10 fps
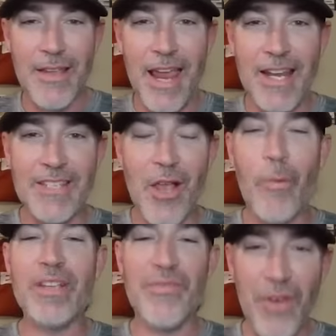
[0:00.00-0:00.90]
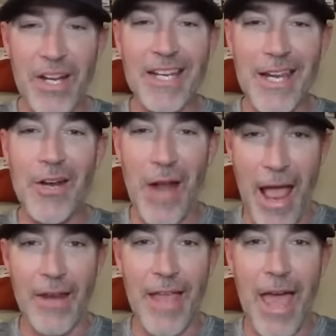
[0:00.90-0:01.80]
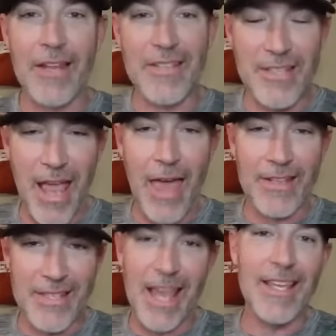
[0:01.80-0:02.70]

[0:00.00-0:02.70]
And it's always funny to hear out of state